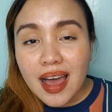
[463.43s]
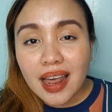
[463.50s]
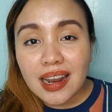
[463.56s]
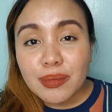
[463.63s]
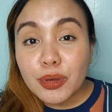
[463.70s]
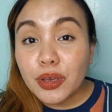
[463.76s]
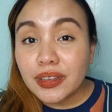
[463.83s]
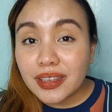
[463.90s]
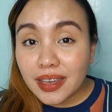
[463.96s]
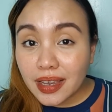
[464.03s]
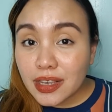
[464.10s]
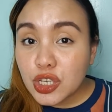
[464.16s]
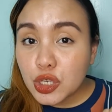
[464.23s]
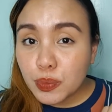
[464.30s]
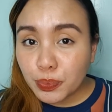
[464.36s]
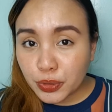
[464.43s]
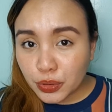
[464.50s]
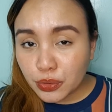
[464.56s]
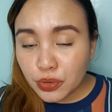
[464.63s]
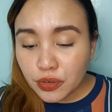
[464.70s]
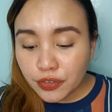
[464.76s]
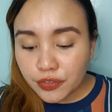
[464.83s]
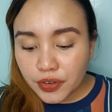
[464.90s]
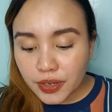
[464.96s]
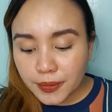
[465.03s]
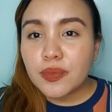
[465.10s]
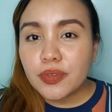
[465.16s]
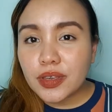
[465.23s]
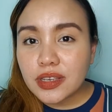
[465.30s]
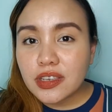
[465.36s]
alam mo yun, kiss-proof,
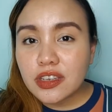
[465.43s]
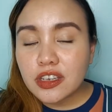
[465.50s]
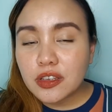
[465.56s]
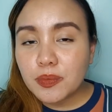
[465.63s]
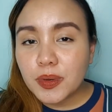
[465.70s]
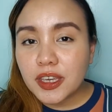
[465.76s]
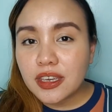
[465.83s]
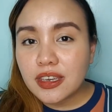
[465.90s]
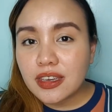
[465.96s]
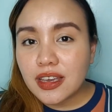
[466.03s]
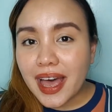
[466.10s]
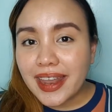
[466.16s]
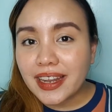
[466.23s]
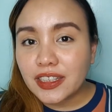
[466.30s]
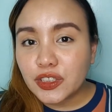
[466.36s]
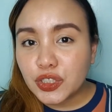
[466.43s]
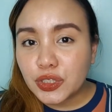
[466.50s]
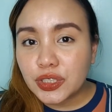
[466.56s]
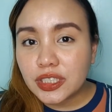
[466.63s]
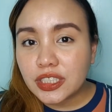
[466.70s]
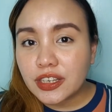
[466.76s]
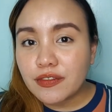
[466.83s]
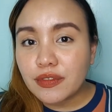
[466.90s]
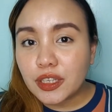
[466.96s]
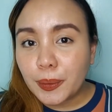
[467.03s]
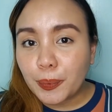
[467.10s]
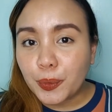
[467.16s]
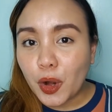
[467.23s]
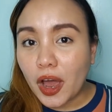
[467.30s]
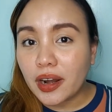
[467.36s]
this could be an alternative
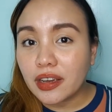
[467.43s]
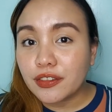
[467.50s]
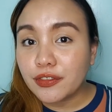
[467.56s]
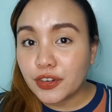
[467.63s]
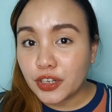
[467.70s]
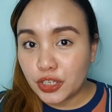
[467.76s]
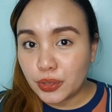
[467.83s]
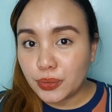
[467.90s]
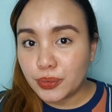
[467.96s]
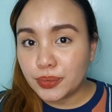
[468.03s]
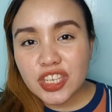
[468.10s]
lip product for you.